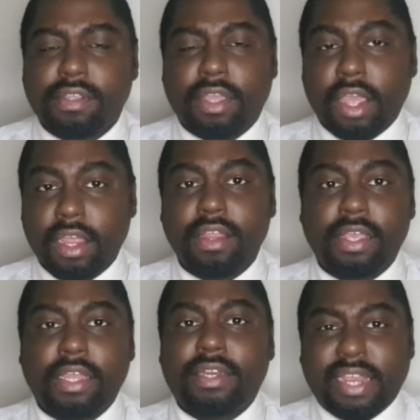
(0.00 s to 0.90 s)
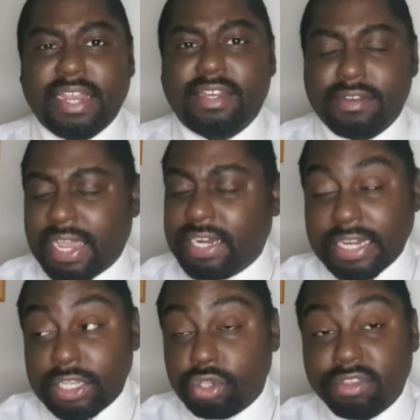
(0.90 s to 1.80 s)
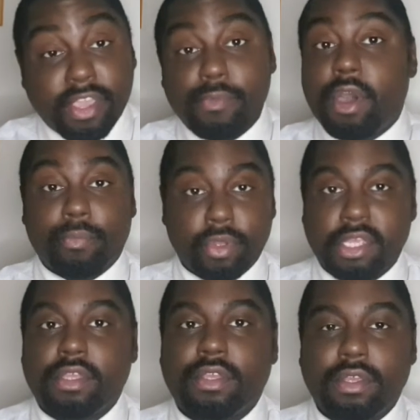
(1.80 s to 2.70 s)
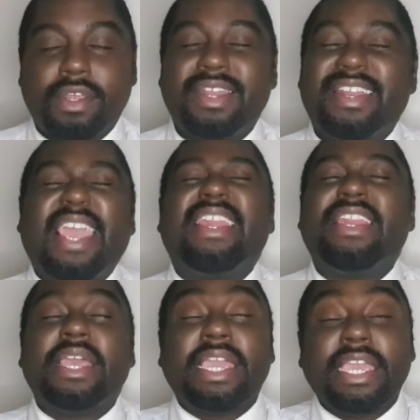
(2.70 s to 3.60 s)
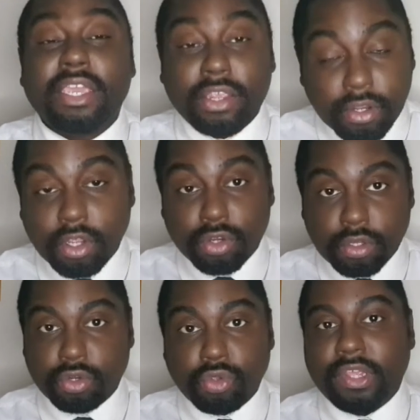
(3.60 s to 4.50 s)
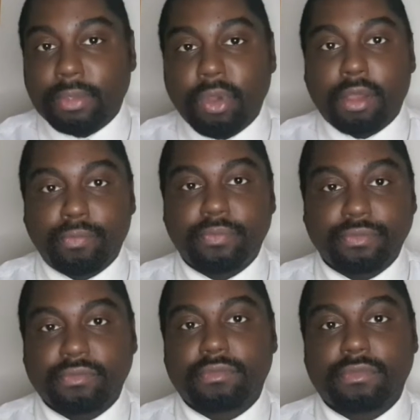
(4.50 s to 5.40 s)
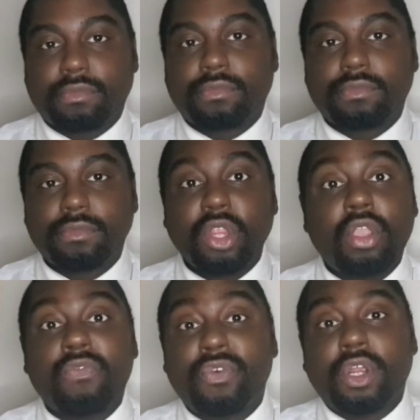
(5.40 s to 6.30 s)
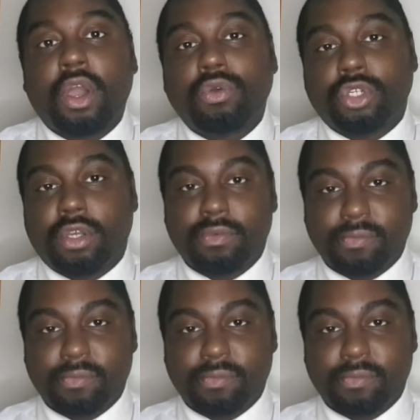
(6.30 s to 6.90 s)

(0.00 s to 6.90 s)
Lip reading: yeah, they need to team up. They need to team up for the culture.